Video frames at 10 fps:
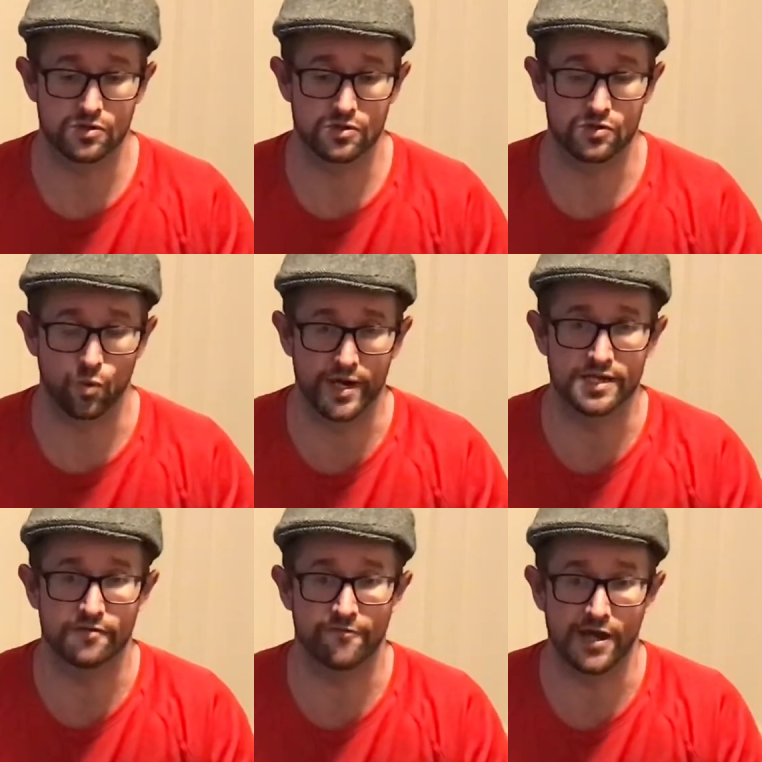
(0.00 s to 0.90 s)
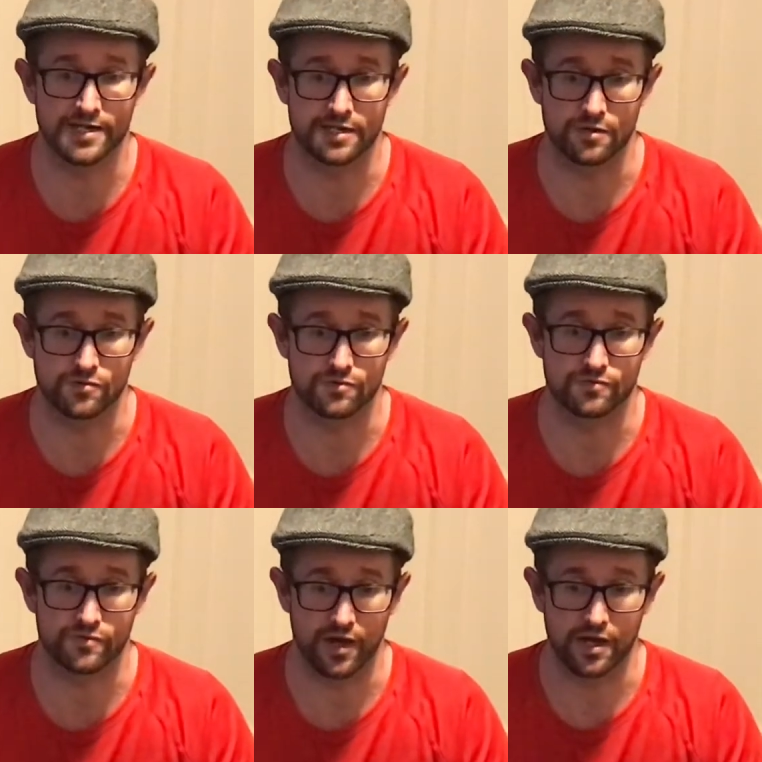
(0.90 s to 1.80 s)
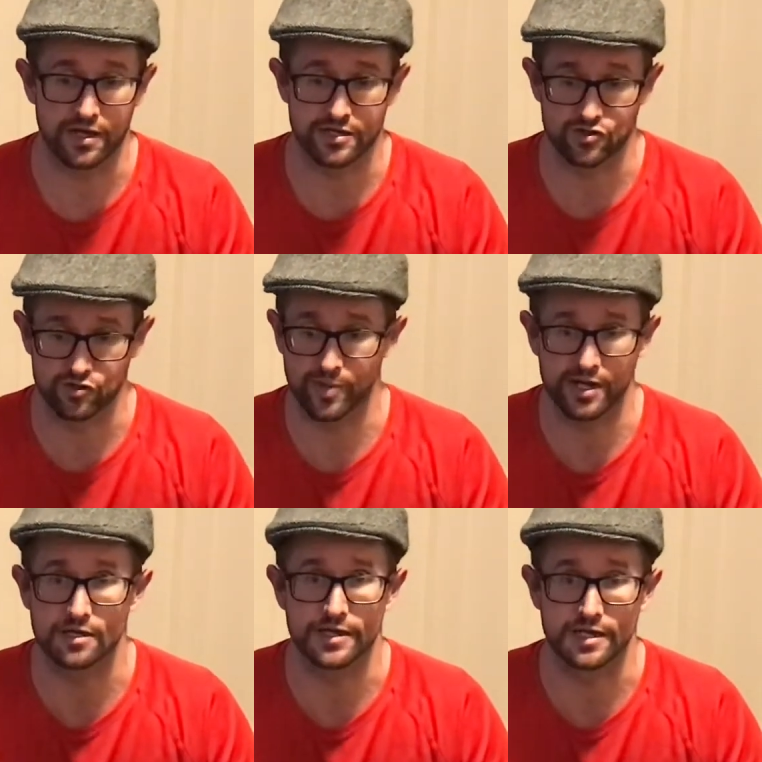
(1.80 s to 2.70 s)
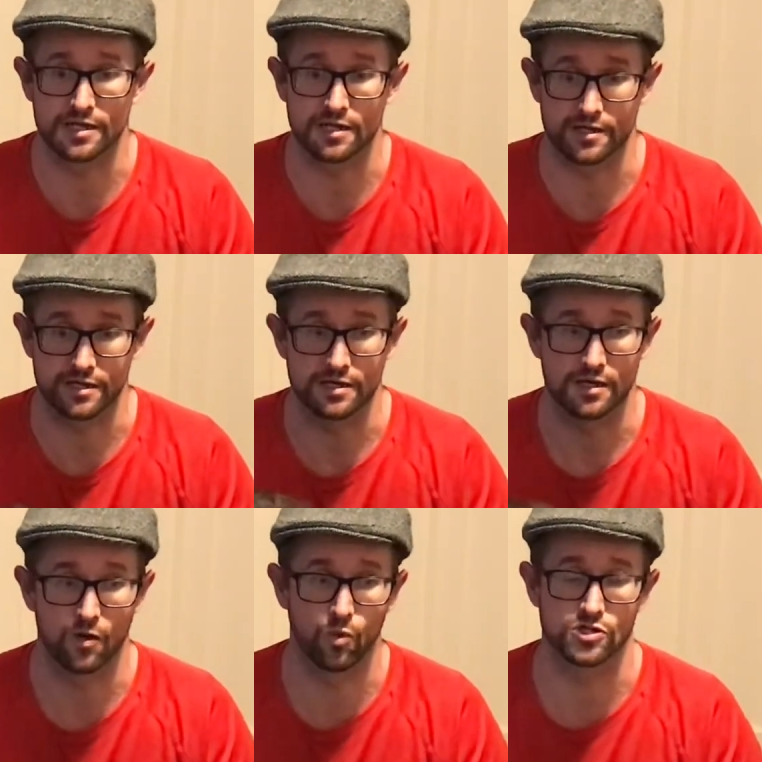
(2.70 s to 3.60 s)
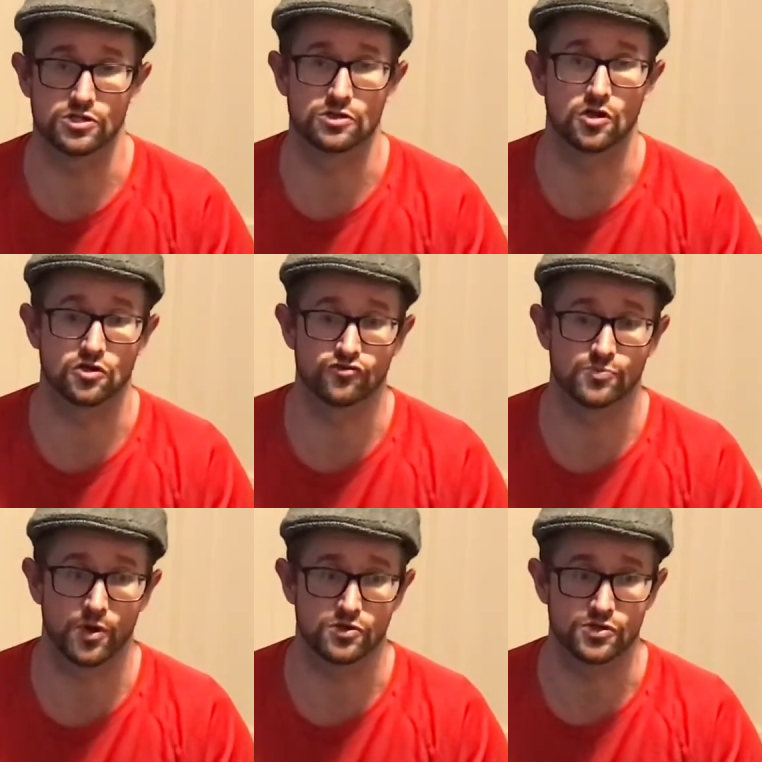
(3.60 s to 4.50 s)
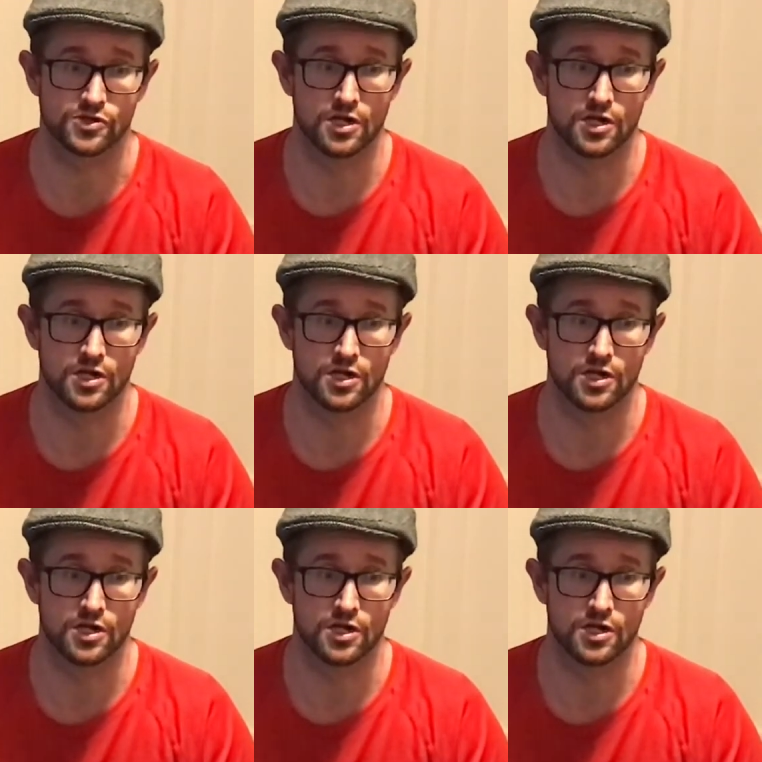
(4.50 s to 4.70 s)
the way you find out that is just by clicking the clicker and watching the dog's response.